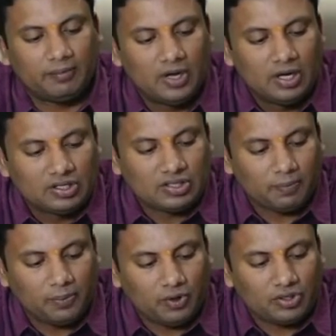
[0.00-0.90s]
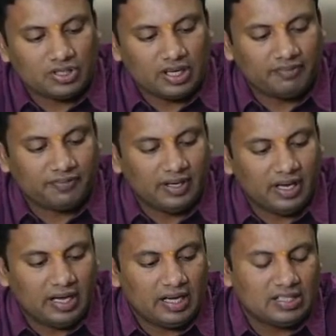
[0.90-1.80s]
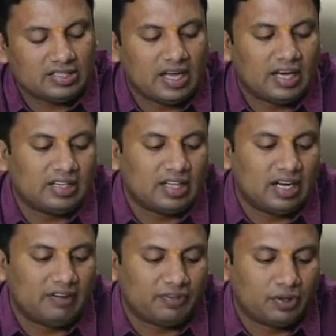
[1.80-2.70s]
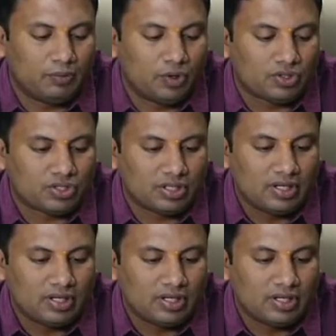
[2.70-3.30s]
Suppose if A is there in the leftmost,